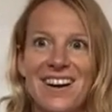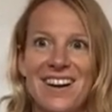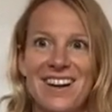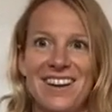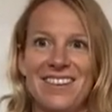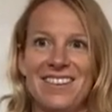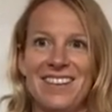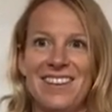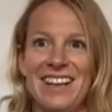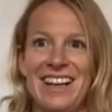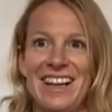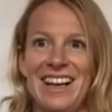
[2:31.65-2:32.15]
and
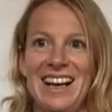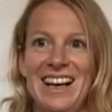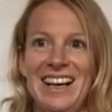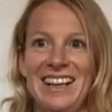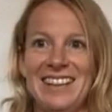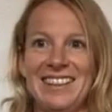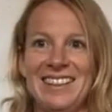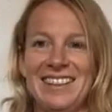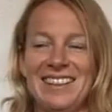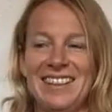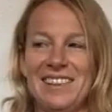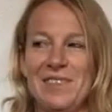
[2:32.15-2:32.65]

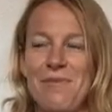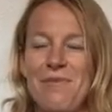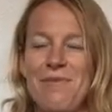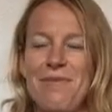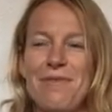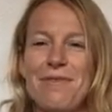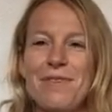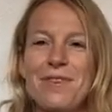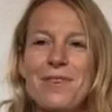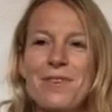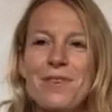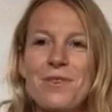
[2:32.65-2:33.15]
relax and
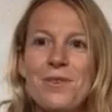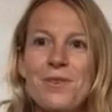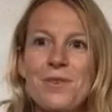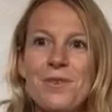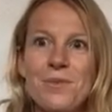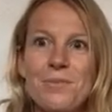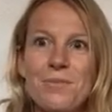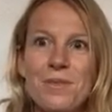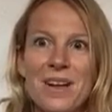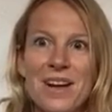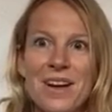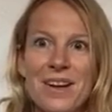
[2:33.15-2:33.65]
feel
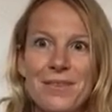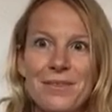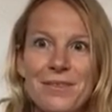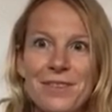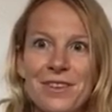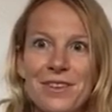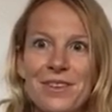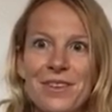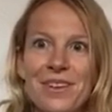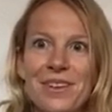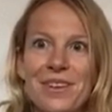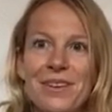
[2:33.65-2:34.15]
the blood
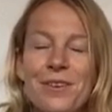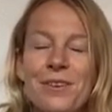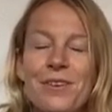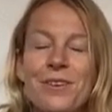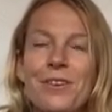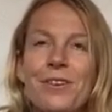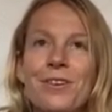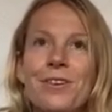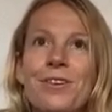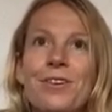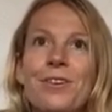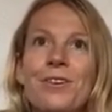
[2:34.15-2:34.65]
flowing
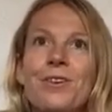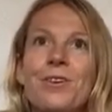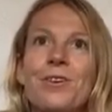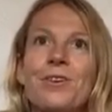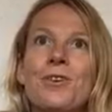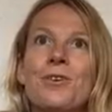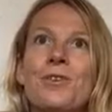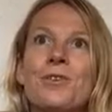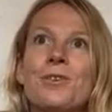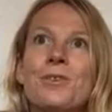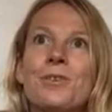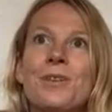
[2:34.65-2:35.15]

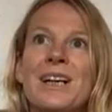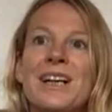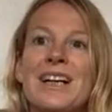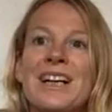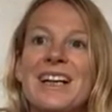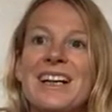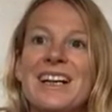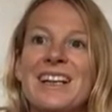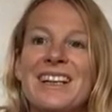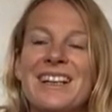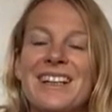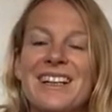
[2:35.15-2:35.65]
all the
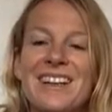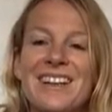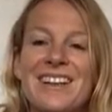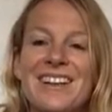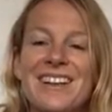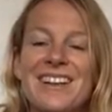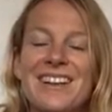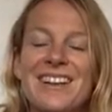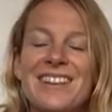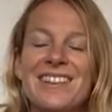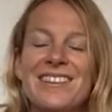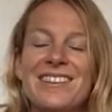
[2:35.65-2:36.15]
way
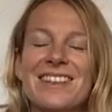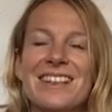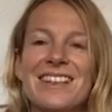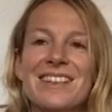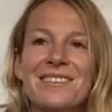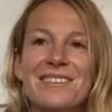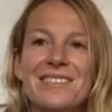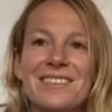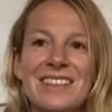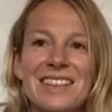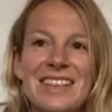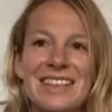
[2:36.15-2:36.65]
to our
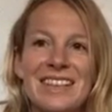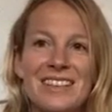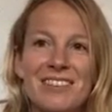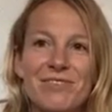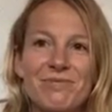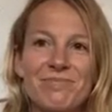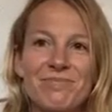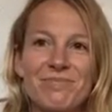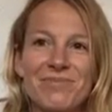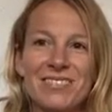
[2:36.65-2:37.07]
feet.